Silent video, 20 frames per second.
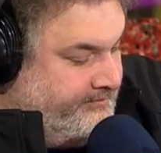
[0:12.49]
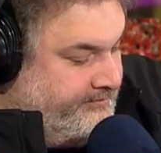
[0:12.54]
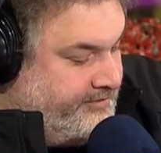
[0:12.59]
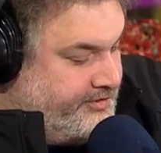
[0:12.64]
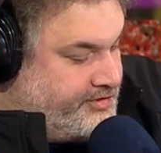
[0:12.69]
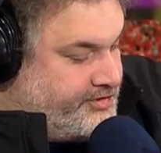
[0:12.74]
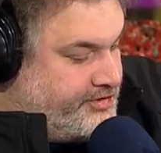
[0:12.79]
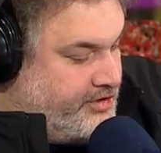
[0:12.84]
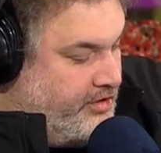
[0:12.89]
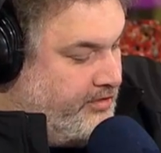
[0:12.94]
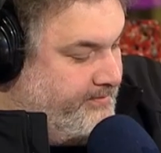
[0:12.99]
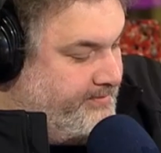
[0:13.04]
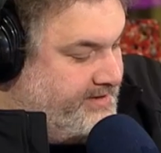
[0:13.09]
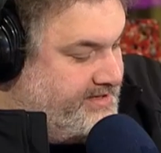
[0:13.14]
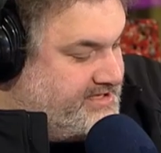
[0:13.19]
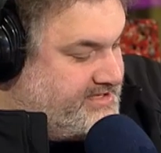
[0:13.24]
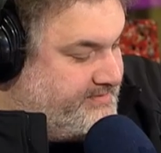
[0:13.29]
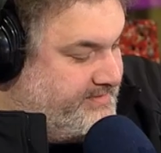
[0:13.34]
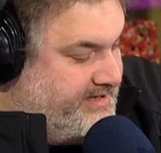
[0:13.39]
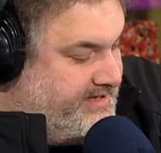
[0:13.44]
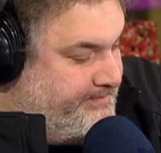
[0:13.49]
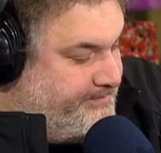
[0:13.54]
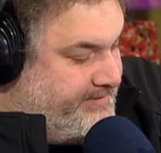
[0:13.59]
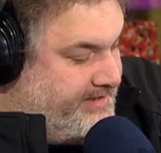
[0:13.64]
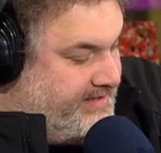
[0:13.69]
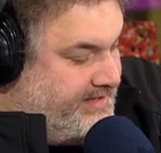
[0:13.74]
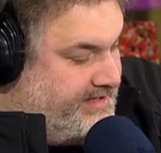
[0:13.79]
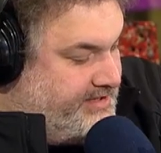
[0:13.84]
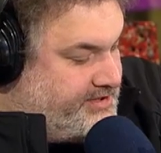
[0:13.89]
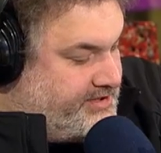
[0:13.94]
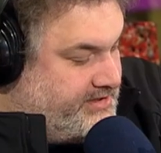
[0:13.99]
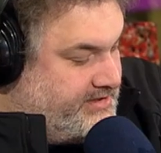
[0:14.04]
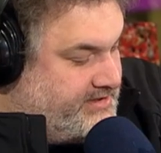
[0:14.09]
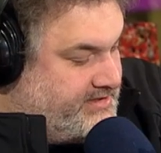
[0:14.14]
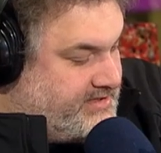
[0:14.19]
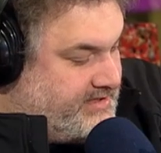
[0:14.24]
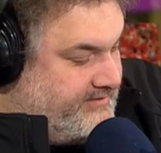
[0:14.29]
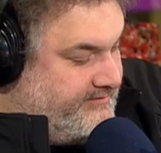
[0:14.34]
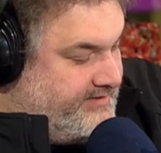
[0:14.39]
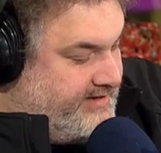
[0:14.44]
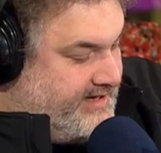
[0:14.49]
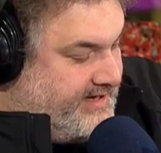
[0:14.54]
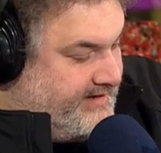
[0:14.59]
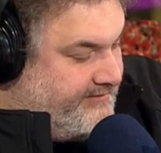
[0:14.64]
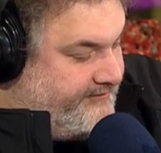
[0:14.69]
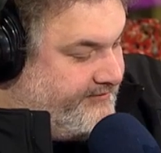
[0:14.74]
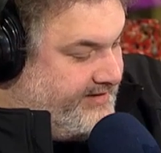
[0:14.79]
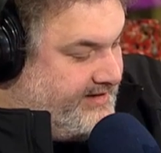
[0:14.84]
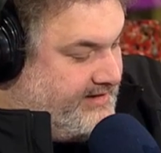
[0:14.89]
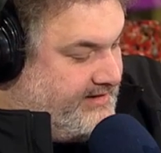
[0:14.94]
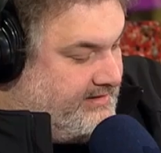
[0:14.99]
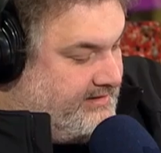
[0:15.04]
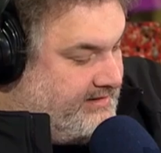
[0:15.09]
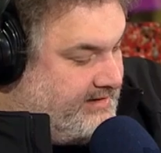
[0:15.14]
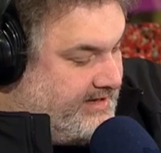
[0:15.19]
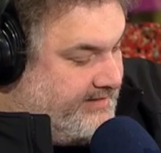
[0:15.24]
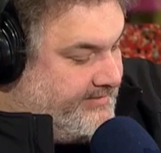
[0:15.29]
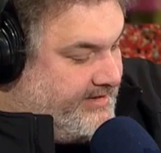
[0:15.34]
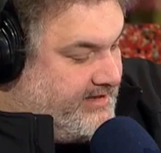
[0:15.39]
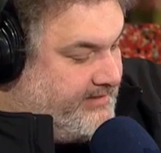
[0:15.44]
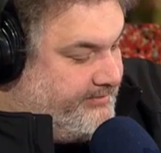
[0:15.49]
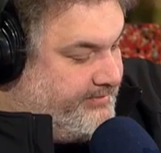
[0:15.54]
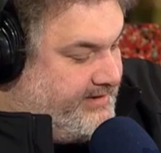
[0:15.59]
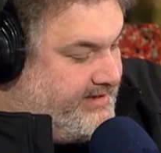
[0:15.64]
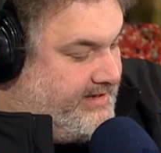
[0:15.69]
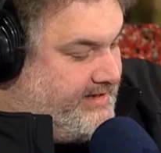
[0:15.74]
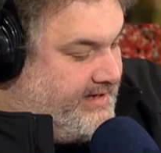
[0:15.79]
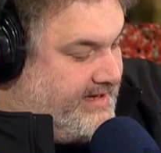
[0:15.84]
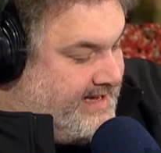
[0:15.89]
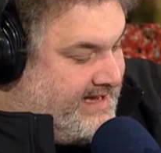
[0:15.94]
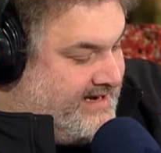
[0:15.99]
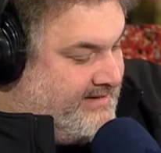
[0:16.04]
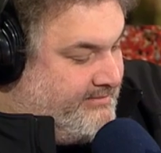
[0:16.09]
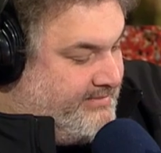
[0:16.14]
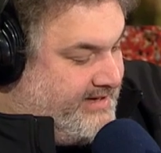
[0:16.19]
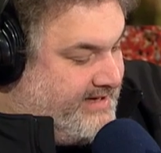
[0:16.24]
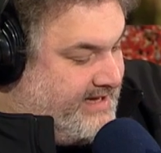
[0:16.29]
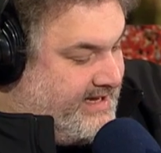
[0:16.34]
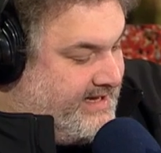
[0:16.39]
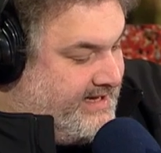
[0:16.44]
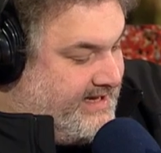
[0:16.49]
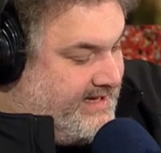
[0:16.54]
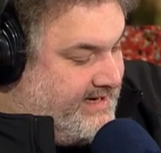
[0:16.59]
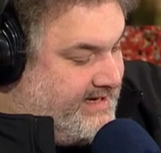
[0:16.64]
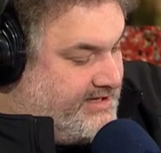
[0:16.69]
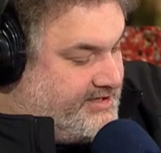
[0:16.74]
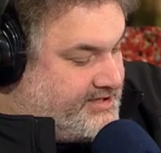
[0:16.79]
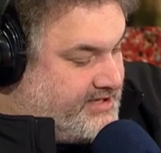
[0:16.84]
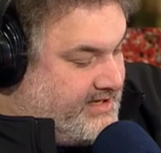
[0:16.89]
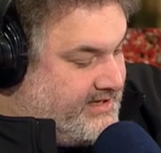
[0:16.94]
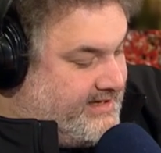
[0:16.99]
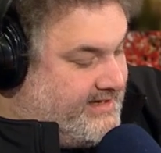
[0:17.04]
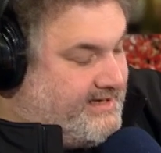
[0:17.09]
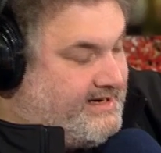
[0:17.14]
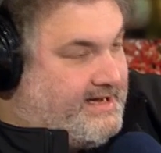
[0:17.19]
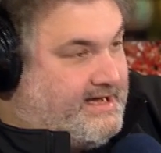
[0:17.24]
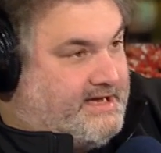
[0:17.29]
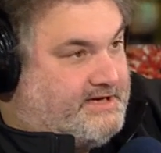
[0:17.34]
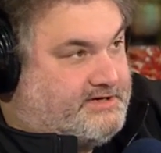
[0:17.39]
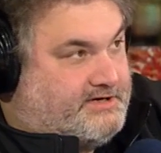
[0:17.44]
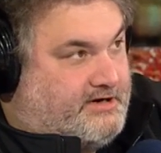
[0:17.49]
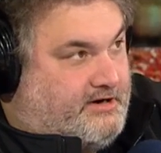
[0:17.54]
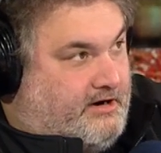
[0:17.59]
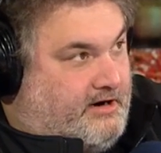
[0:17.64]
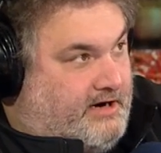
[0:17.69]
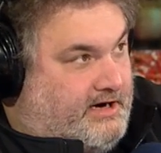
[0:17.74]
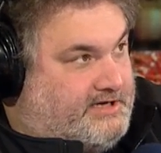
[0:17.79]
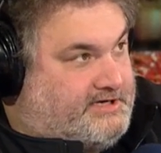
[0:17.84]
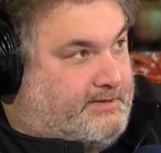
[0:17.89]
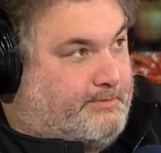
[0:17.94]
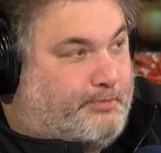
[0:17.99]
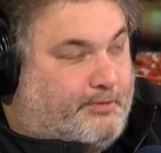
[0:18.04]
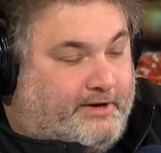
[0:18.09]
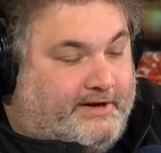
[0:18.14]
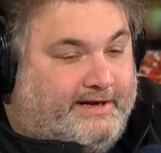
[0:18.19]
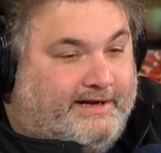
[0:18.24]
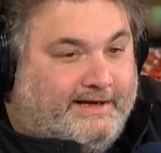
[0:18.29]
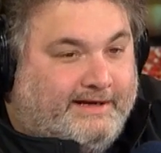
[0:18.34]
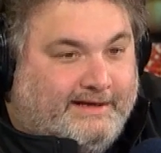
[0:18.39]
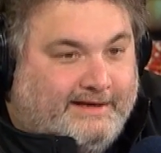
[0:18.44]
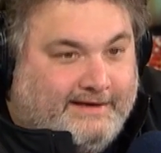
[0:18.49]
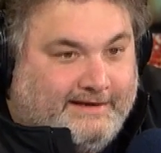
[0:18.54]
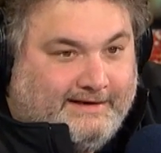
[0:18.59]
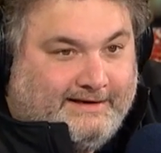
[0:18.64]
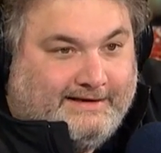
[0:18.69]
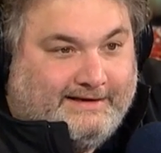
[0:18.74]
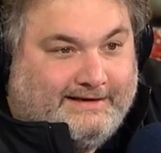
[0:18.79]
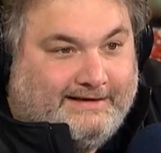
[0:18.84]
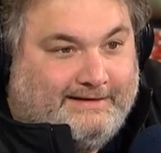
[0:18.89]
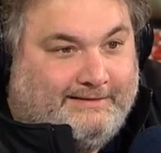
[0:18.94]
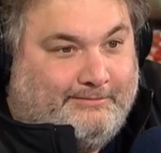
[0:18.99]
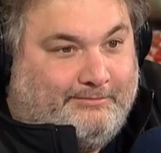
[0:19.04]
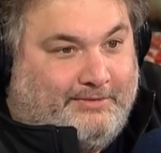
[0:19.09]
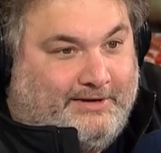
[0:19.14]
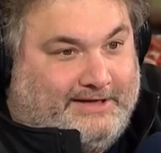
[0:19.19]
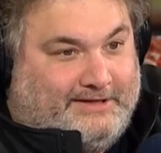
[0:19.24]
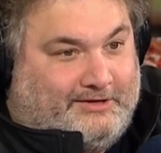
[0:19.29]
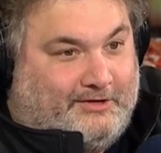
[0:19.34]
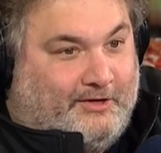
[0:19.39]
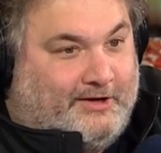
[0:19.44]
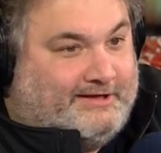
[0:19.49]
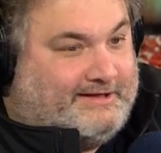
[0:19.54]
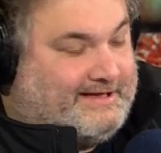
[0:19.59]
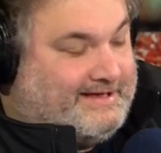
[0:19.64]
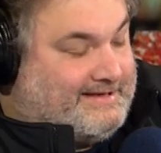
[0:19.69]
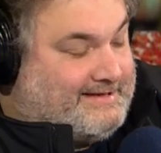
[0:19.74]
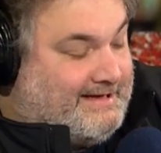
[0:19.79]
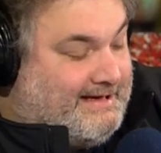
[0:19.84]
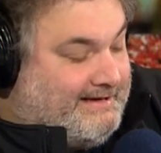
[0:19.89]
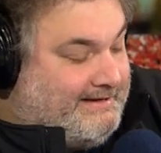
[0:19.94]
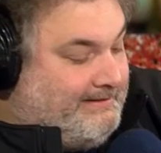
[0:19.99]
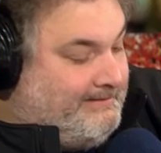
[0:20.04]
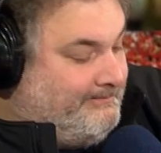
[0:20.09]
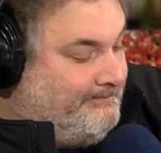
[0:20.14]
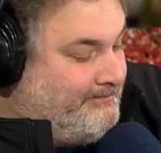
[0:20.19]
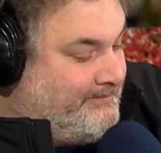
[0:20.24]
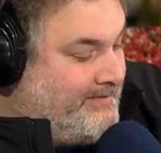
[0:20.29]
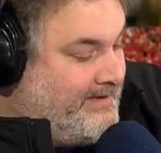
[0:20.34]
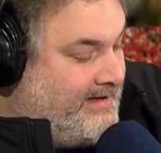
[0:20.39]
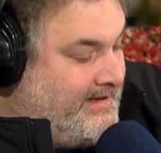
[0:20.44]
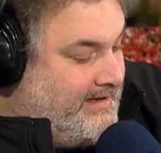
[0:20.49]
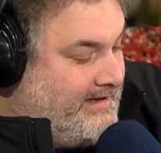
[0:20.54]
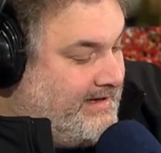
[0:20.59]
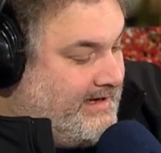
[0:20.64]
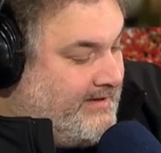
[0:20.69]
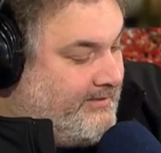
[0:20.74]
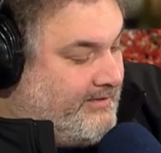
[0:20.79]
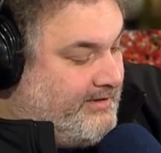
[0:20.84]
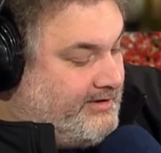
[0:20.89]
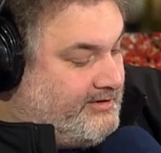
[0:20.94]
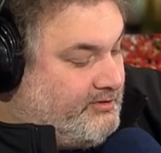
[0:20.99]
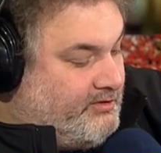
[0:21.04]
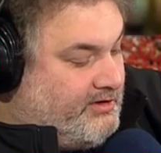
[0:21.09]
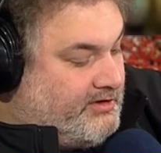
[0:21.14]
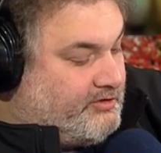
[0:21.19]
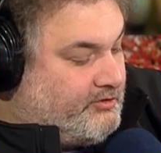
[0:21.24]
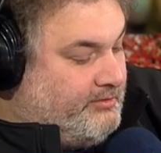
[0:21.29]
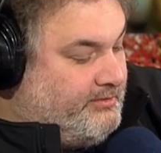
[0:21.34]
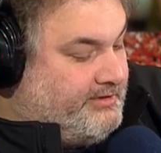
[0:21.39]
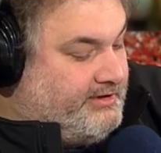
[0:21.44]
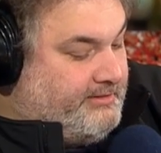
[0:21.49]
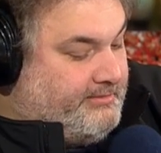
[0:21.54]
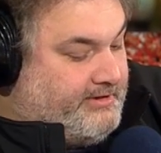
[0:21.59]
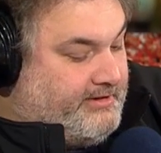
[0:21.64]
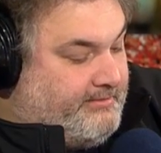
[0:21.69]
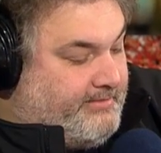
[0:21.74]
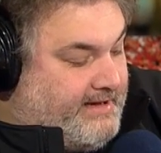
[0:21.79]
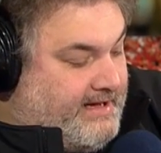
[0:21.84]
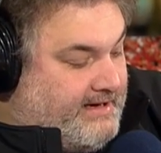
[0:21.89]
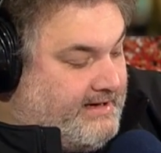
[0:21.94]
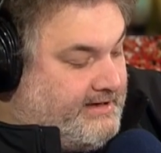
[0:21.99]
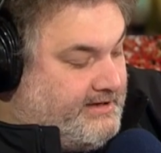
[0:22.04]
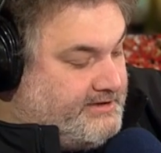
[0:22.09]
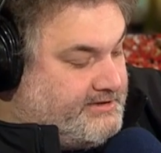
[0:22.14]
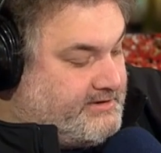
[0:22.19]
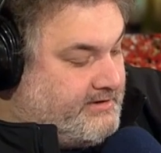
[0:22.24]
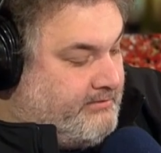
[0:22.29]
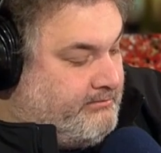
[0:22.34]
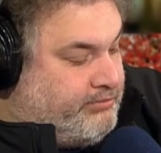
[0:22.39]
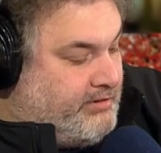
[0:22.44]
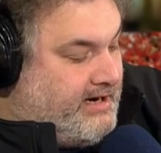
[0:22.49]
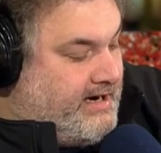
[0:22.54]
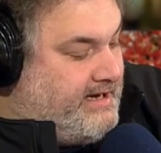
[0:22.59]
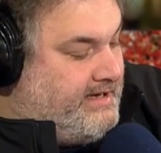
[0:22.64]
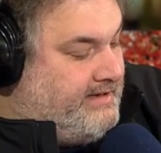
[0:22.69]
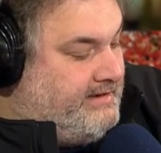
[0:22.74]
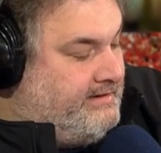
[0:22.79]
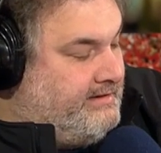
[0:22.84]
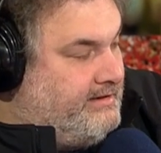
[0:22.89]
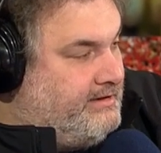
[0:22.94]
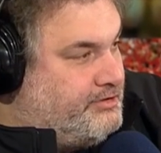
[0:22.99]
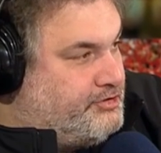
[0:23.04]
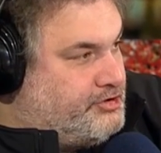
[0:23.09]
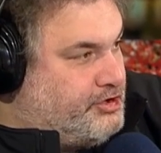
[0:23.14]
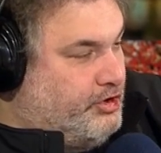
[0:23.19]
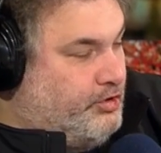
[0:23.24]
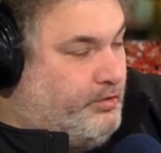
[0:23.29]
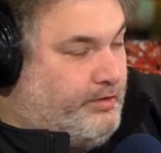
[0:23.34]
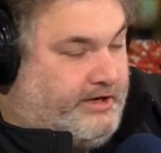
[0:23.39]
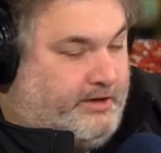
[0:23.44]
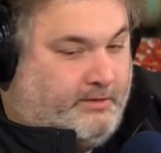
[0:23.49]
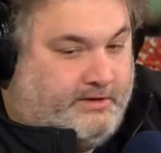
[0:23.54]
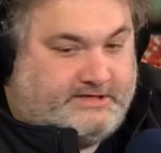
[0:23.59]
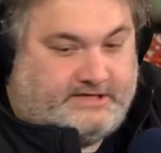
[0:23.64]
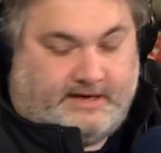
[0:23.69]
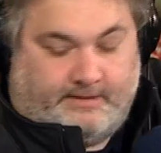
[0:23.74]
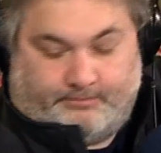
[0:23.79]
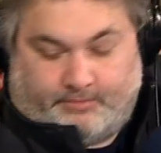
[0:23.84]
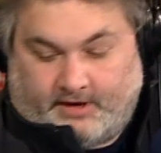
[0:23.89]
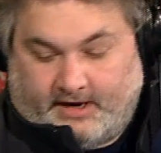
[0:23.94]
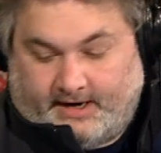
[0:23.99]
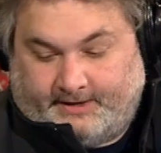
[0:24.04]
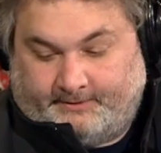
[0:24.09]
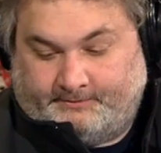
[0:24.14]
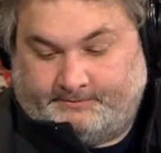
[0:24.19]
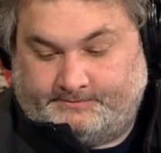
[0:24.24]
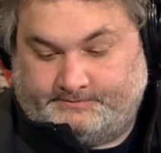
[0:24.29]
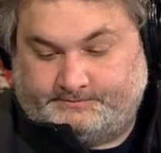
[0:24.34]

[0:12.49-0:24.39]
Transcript: The Showbiz Manipulations of the NFL, MLB, NBA, NHL, and NASCAR. It's a pretty daunting title. I want to talk to him a little bit about it. Here's Brian Tuohy. What's up, Brian?